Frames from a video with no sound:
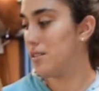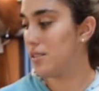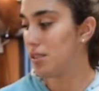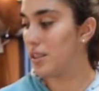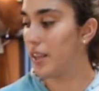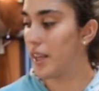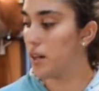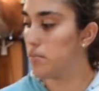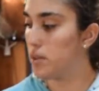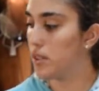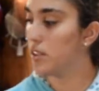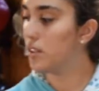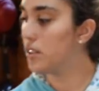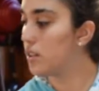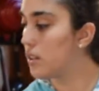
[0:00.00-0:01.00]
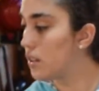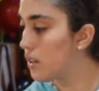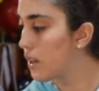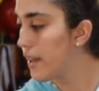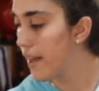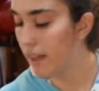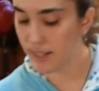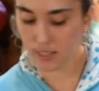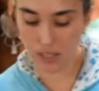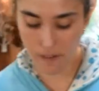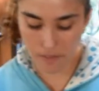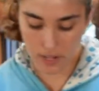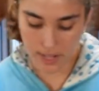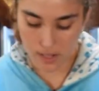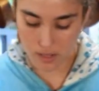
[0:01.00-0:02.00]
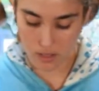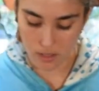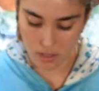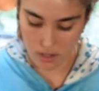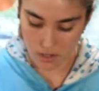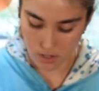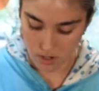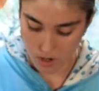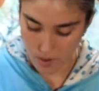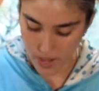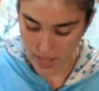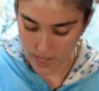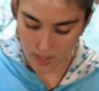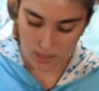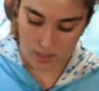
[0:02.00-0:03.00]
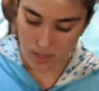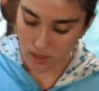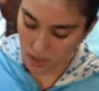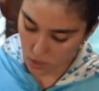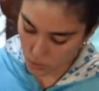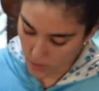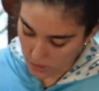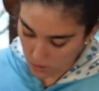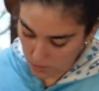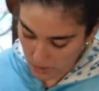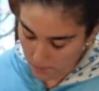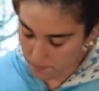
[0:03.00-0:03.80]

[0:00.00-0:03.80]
It's lickable. And it's safe to eat since there's no eggs in this recipe.